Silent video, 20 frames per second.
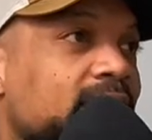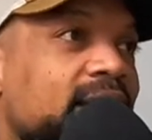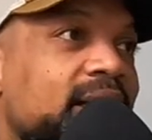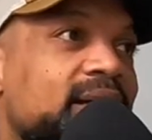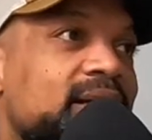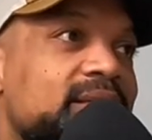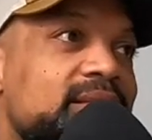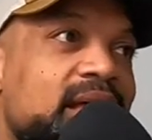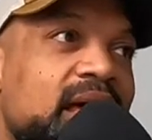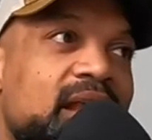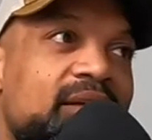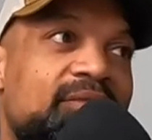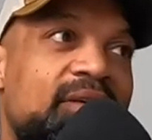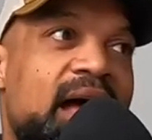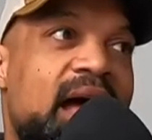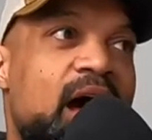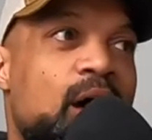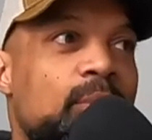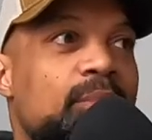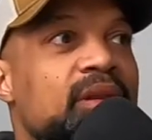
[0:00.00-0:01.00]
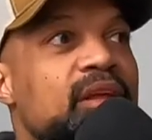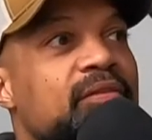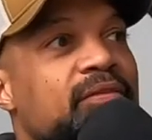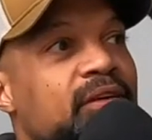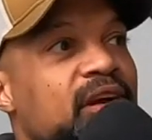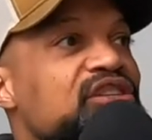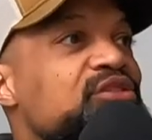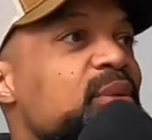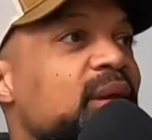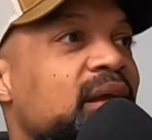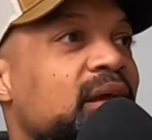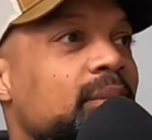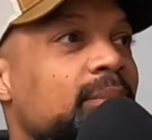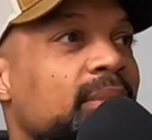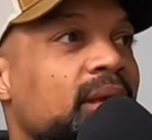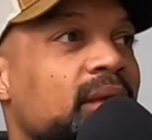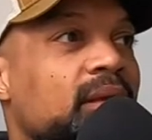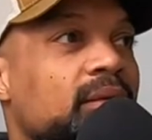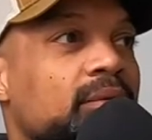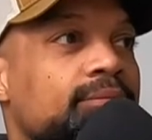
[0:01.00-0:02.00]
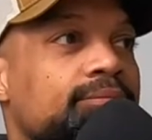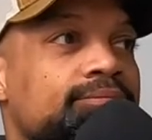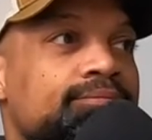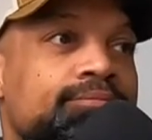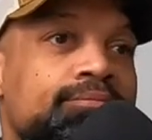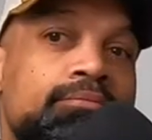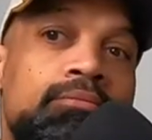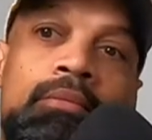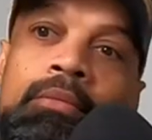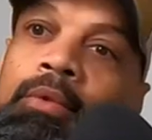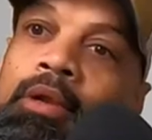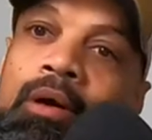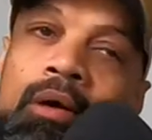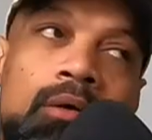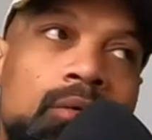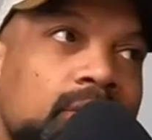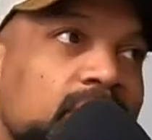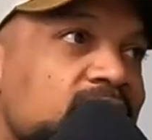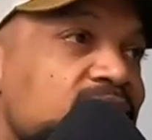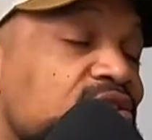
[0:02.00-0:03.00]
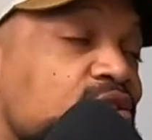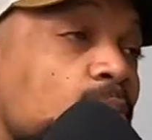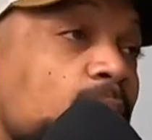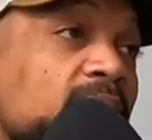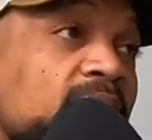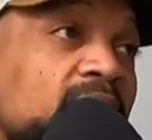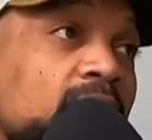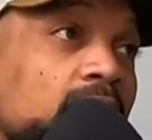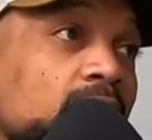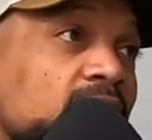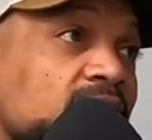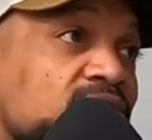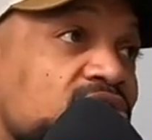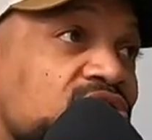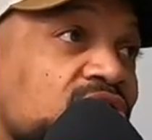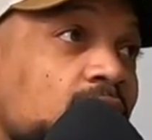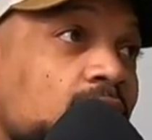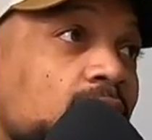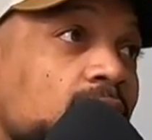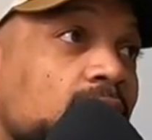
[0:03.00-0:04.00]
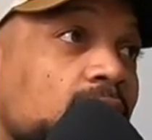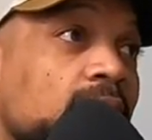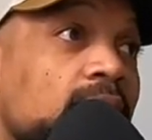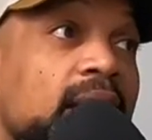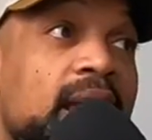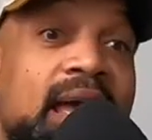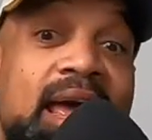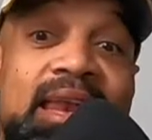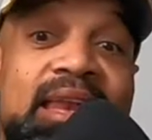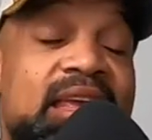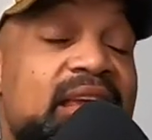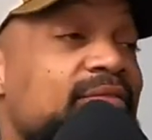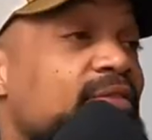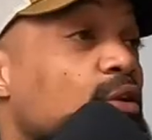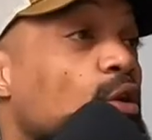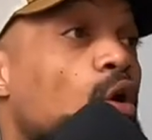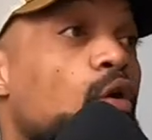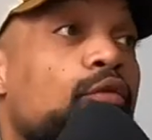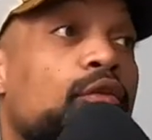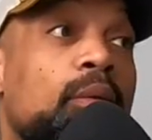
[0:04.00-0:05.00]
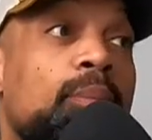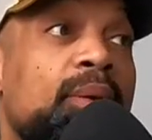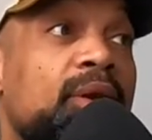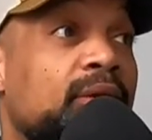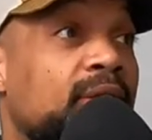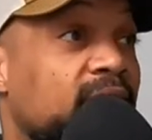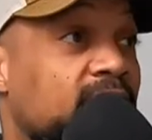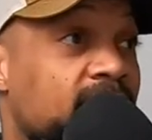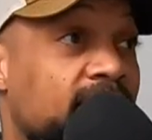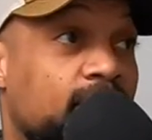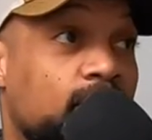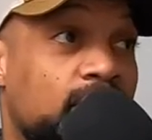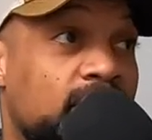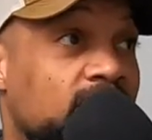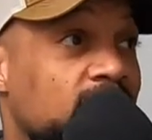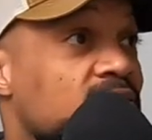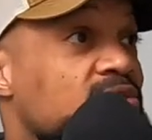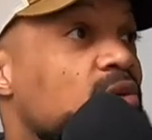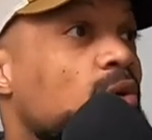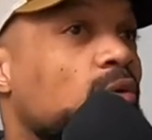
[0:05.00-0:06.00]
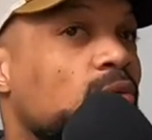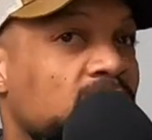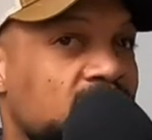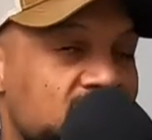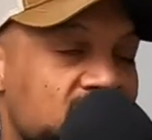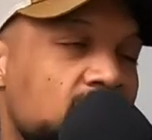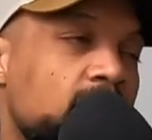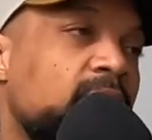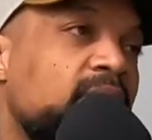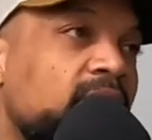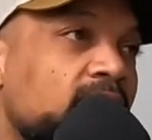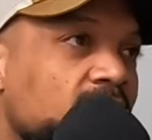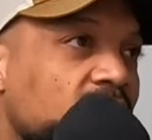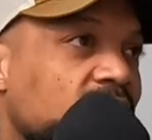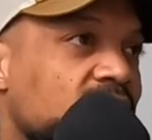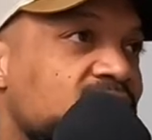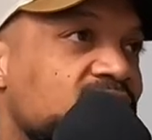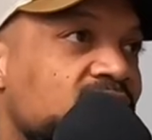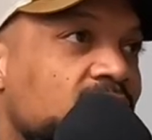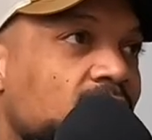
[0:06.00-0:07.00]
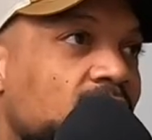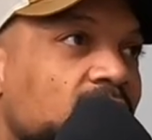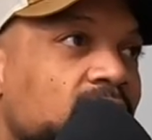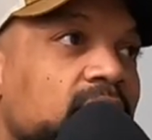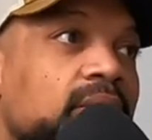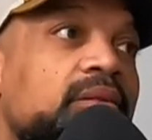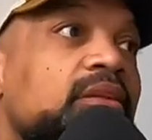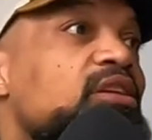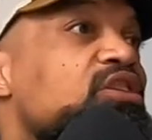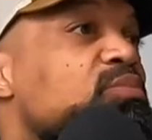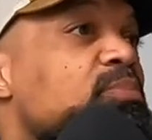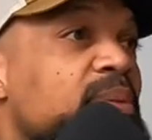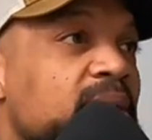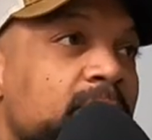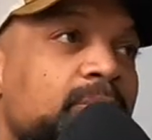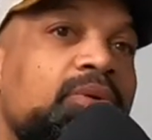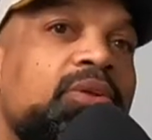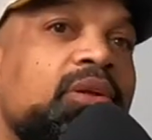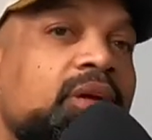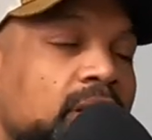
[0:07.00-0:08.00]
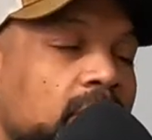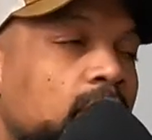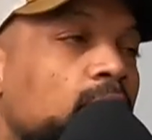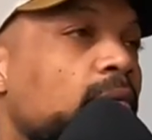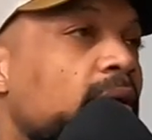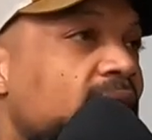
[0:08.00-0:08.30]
because out of how many freshmen come in, only so many are going to start. Yeah. And even over a period of four years, only so many are going to start. Yep. There's people that are going to